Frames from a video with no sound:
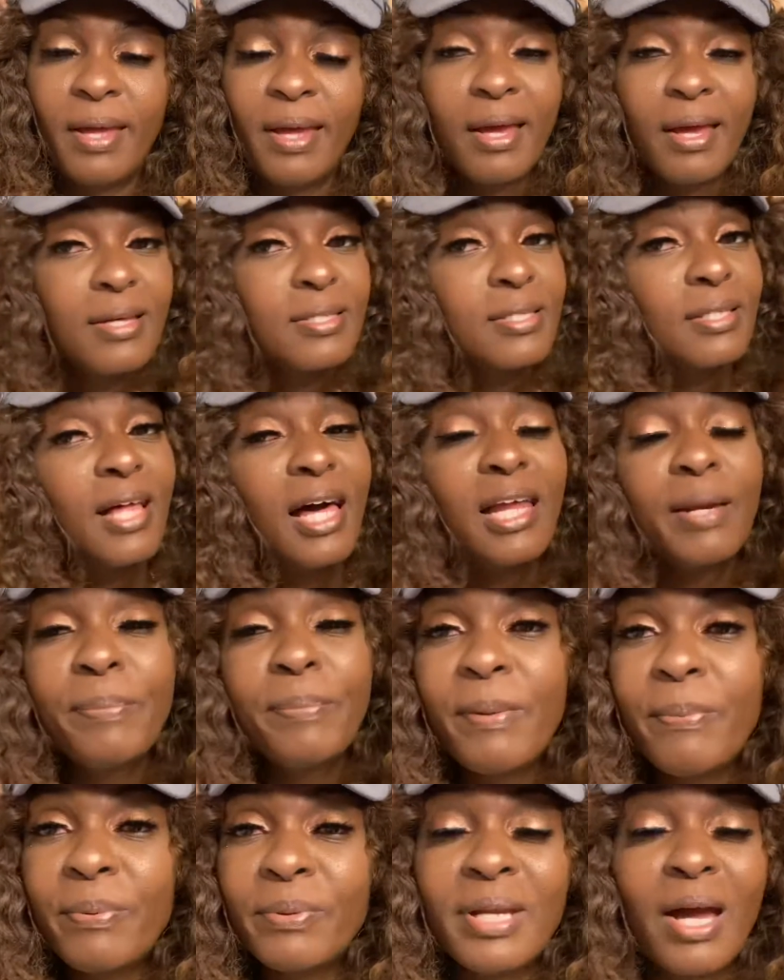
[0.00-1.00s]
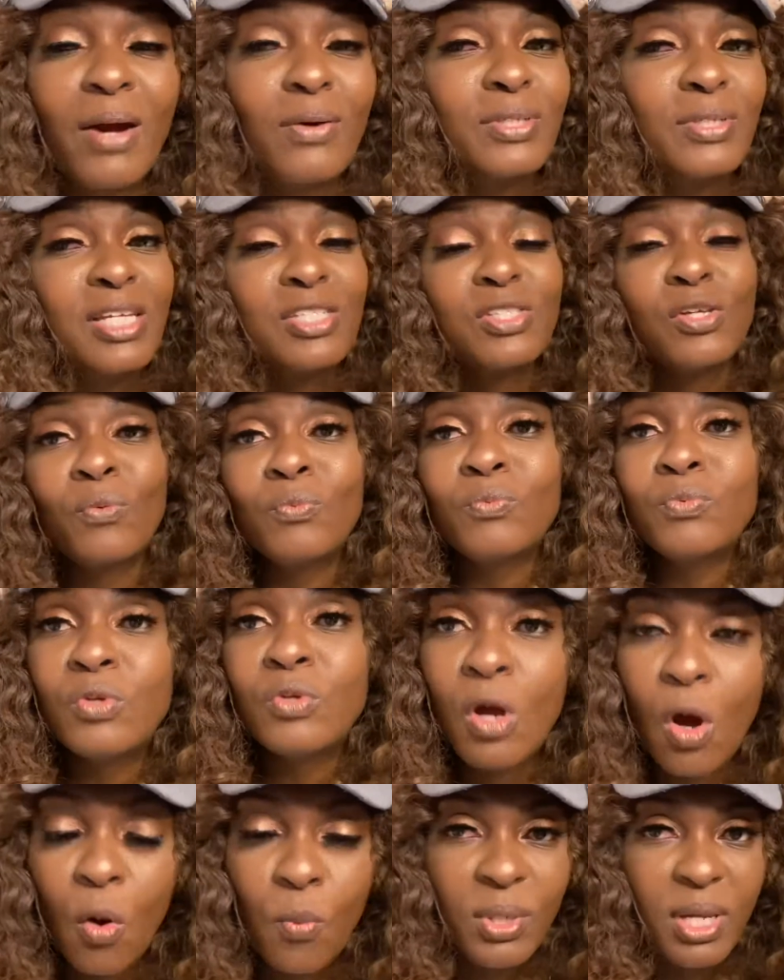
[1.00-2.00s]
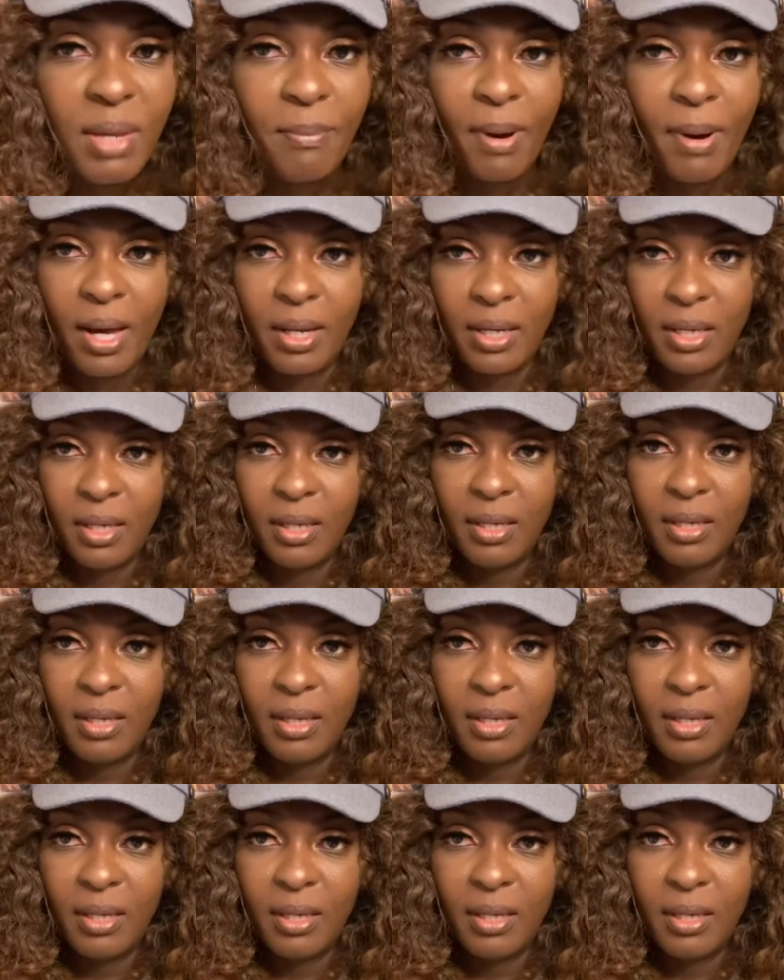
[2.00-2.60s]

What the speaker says: Because a lot of people nowadays don't know anybody.